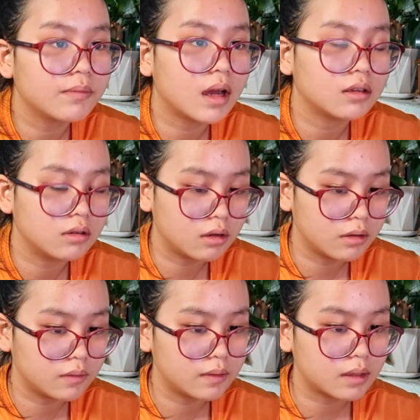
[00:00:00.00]
But I don't know
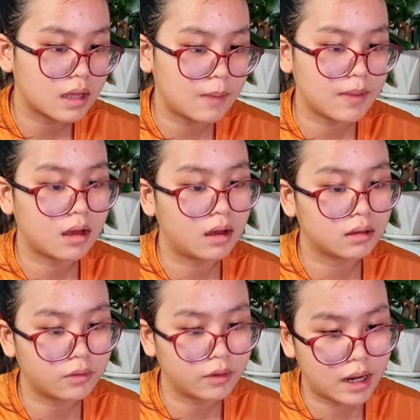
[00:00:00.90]
if it can be called
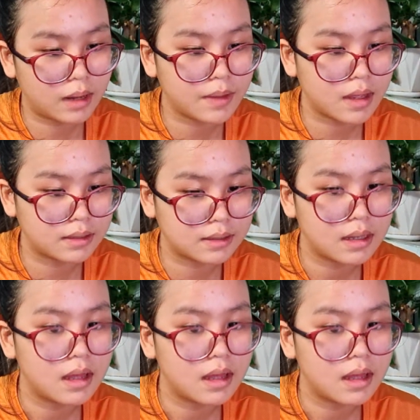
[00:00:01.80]
cram because